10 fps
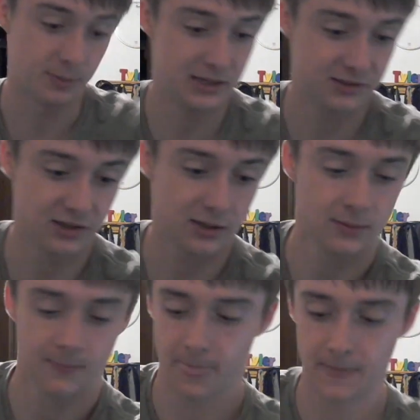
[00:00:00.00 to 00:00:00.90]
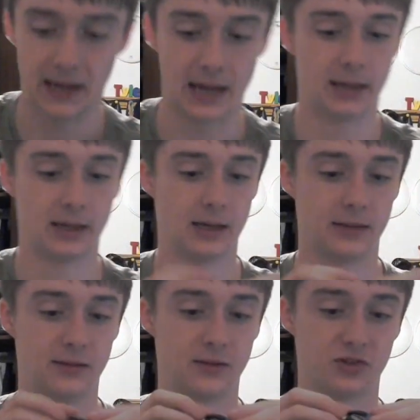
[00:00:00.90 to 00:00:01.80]
PC. And
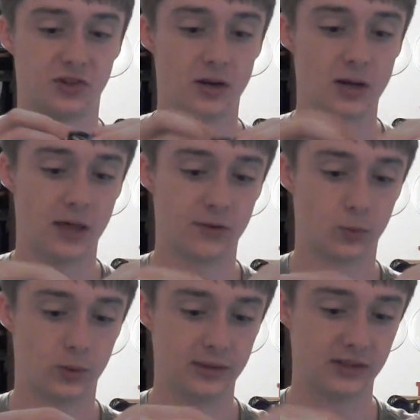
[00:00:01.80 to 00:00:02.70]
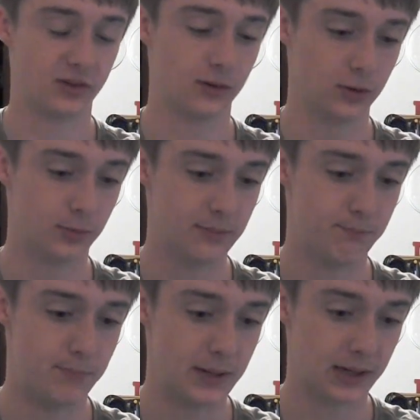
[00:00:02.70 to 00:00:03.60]
then there's another one that's a little
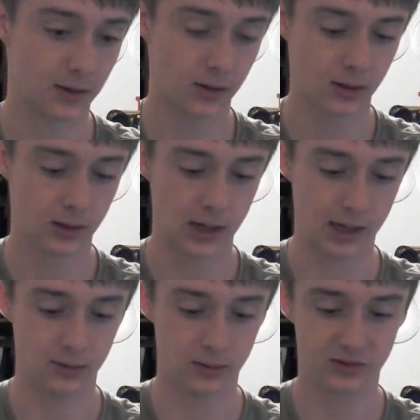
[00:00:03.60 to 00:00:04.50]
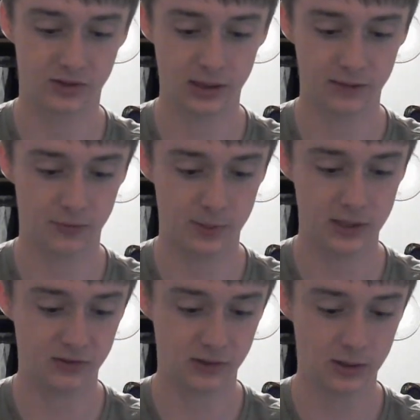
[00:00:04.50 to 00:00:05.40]
bit bigger, it looks like, for
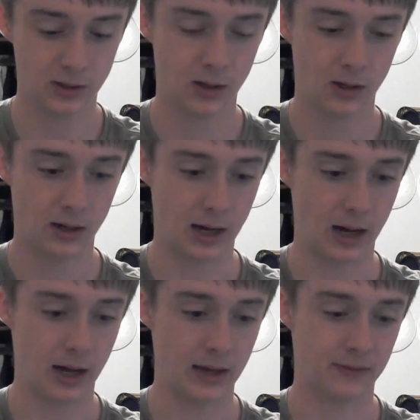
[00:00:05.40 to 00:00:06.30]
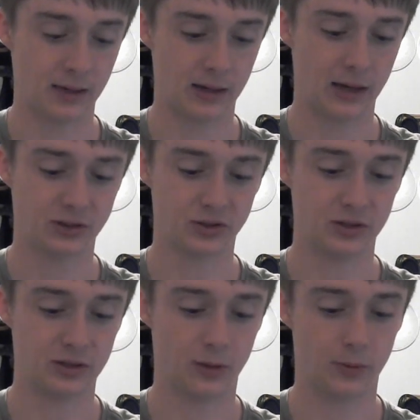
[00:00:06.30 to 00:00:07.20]
PC. And that
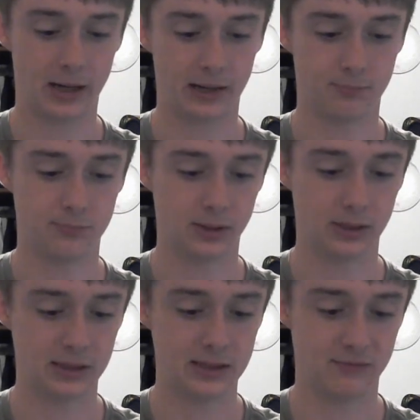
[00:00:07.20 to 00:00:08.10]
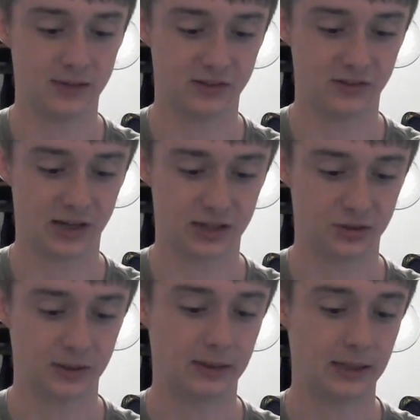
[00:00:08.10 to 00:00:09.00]
actually, you know what, I believe this is
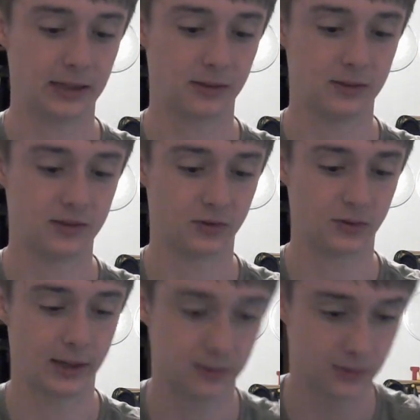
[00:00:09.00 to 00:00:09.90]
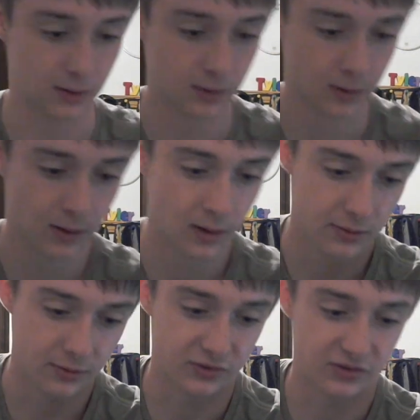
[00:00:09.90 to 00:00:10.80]
actually length. These look like they're
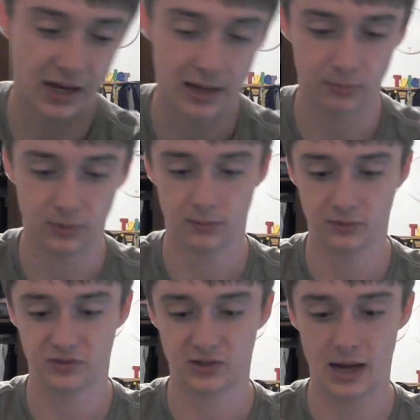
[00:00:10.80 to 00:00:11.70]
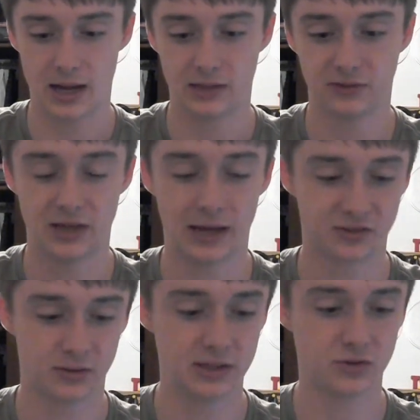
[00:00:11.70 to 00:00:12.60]
the same size. Yeah,
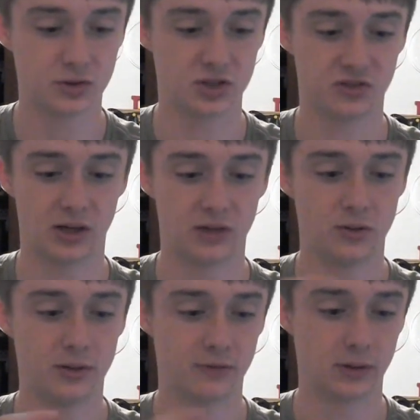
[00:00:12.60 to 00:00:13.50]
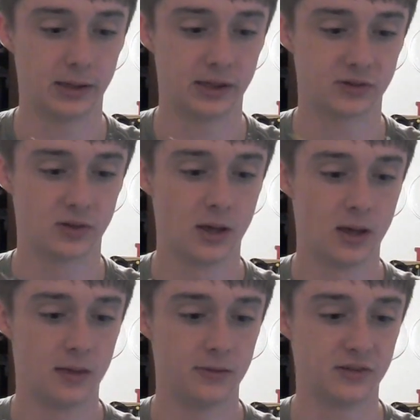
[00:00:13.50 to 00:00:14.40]
so these are just two different lengths.
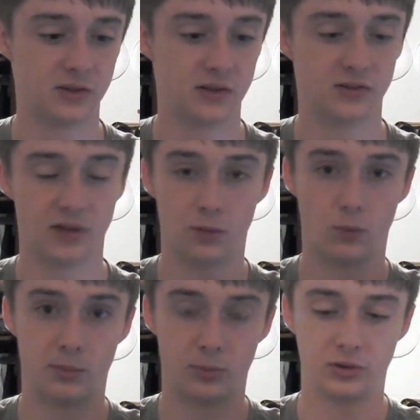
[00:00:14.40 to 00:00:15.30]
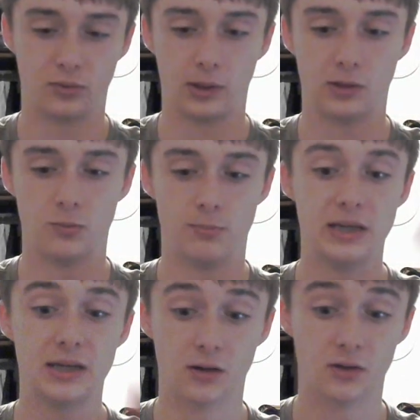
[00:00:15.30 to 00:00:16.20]
This is 1.22
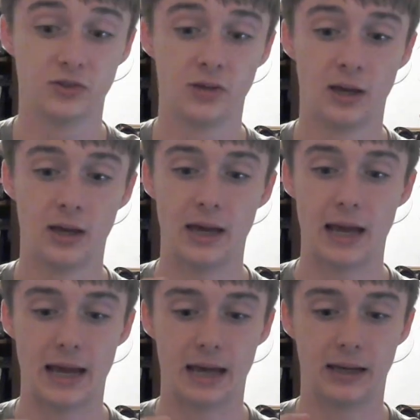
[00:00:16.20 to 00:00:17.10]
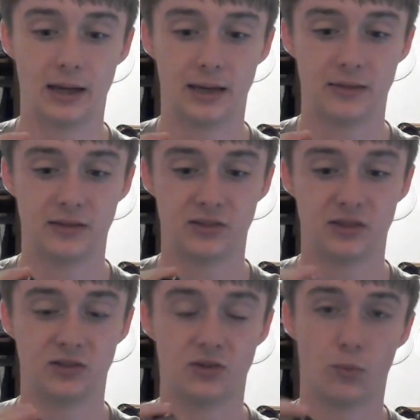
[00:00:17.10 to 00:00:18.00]
meters, and this
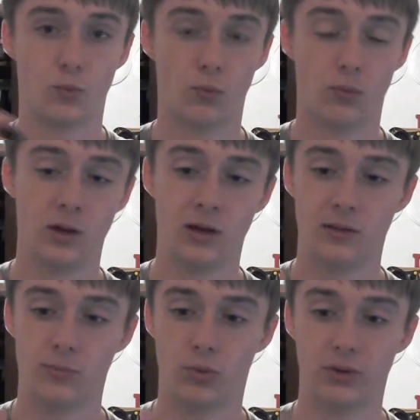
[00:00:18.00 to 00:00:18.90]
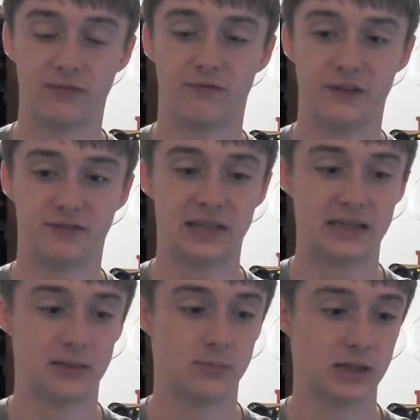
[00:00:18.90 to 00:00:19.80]
is
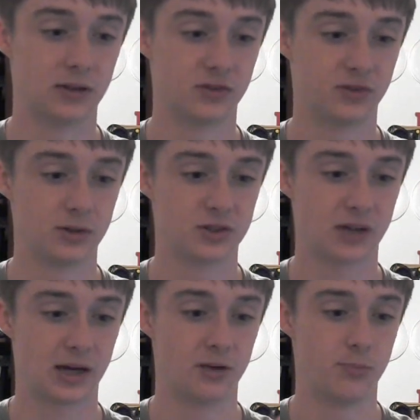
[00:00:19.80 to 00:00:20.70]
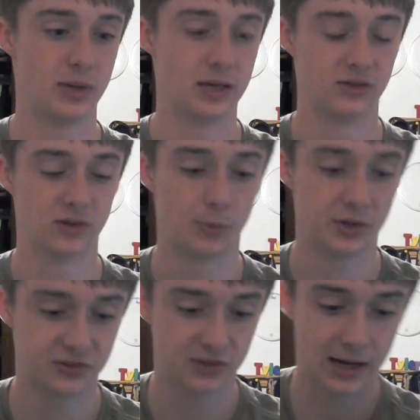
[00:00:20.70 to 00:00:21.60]
0.15 meters. So it just kind of depends on
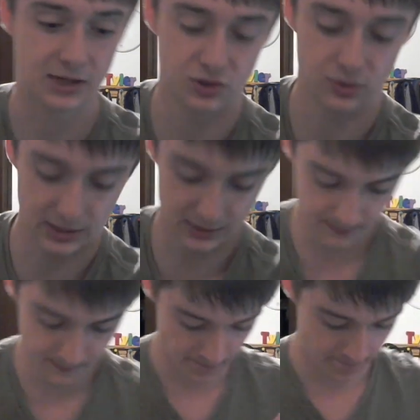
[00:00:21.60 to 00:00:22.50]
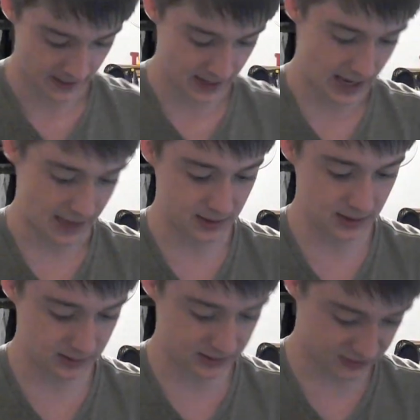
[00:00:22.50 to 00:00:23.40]
what size you need. And
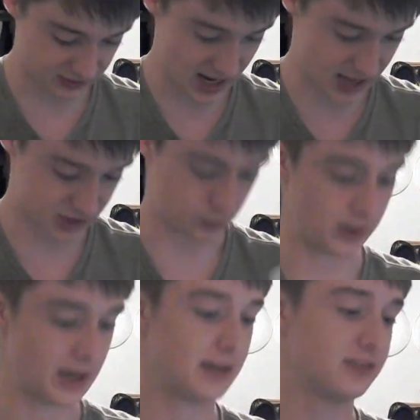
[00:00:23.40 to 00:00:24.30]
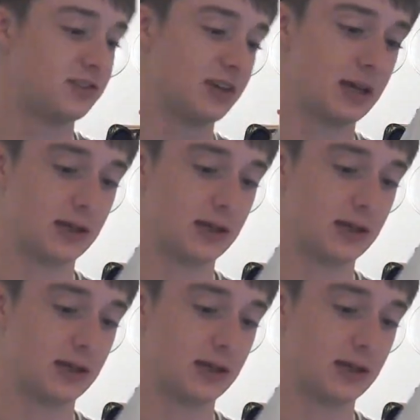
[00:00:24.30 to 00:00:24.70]
then this is the actual headset.